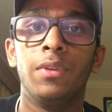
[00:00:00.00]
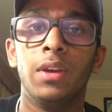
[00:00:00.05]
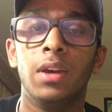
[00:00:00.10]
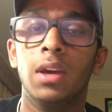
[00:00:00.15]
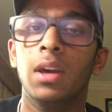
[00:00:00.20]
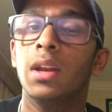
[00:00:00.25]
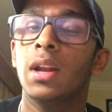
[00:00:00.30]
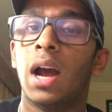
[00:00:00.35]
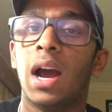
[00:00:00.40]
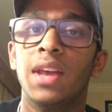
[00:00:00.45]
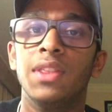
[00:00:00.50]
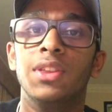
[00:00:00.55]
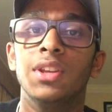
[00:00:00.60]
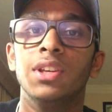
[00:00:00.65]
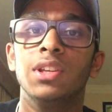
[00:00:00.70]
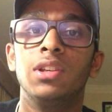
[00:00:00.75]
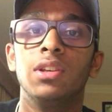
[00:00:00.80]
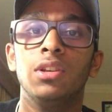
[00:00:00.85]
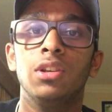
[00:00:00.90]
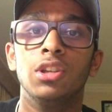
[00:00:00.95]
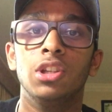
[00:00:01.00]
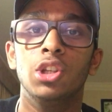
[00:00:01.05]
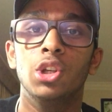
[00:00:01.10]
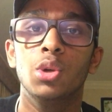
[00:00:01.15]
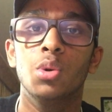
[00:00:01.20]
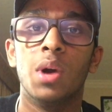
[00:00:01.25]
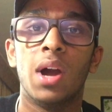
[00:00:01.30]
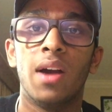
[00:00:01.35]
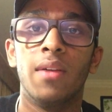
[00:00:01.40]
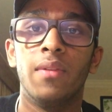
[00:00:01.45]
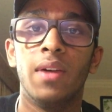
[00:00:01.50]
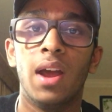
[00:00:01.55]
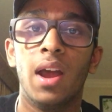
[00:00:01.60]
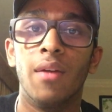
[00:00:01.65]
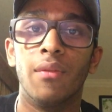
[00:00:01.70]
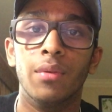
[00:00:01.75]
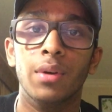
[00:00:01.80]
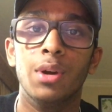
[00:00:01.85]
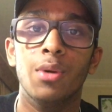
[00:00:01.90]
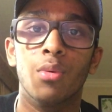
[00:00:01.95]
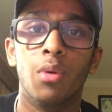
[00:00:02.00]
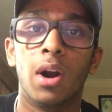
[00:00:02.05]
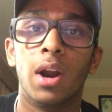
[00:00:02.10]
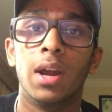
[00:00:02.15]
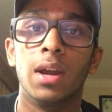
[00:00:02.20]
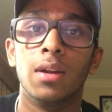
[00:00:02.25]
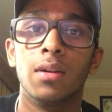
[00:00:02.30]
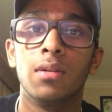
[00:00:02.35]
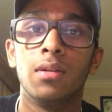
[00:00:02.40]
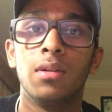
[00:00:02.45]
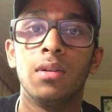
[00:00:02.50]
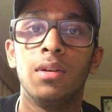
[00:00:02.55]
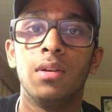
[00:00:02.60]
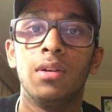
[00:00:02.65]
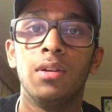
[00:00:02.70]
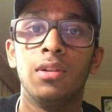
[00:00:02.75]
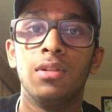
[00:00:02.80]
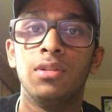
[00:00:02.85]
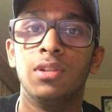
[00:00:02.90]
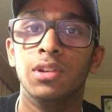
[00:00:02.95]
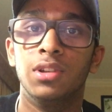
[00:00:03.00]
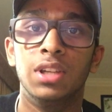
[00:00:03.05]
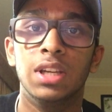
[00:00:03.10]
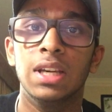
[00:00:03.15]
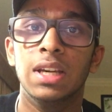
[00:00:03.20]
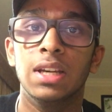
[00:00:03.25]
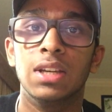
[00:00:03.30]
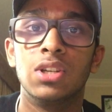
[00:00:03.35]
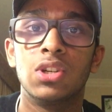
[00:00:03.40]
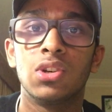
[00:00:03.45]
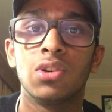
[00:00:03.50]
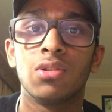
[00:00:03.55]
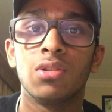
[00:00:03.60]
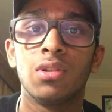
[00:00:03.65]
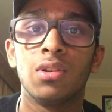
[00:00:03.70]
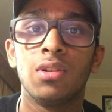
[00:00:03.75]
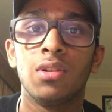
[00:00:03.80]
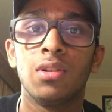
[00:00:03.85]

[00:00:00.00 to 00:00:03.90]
And I think you have every right to teach